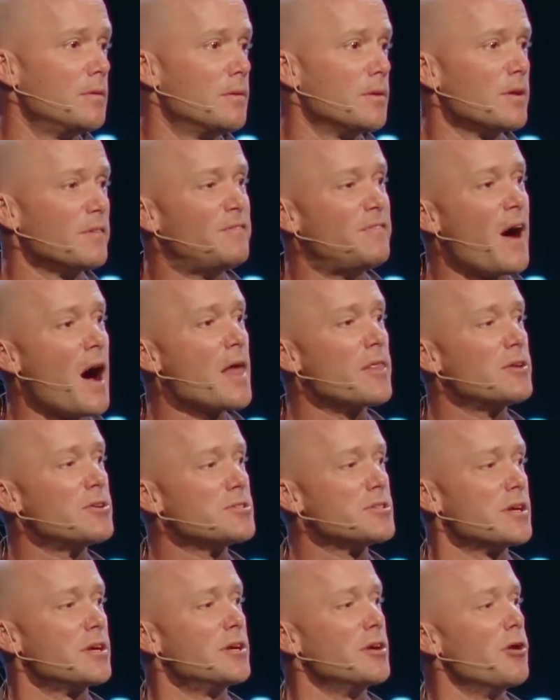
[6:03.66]
or the
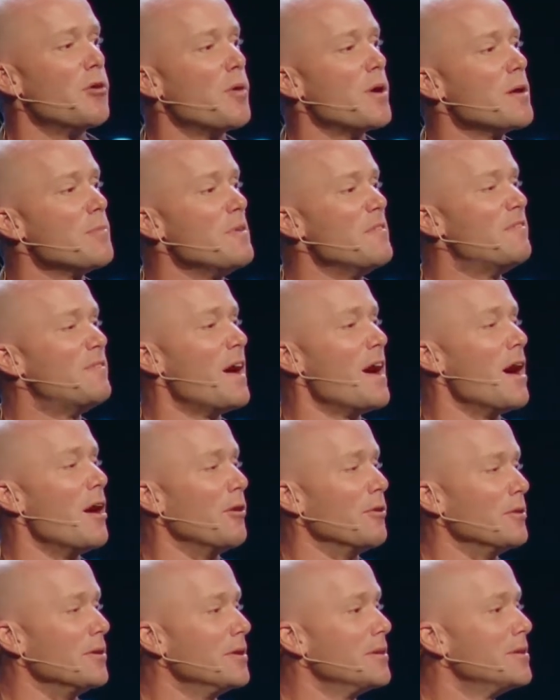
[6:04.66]
fathers that are nowhere to be
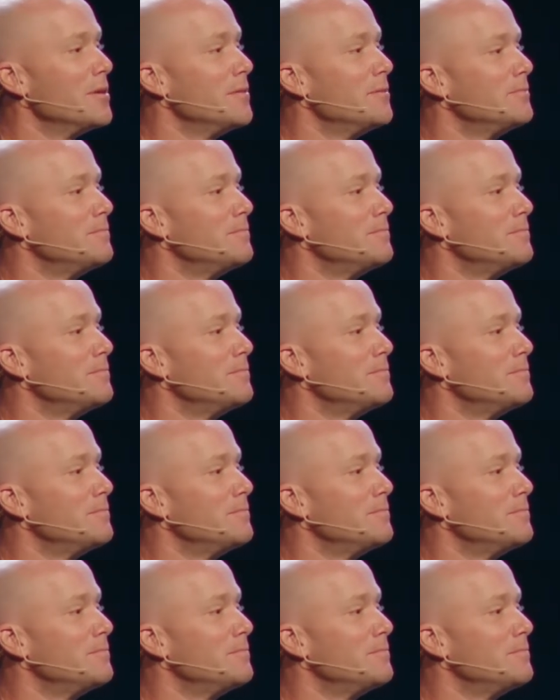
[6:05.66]
found.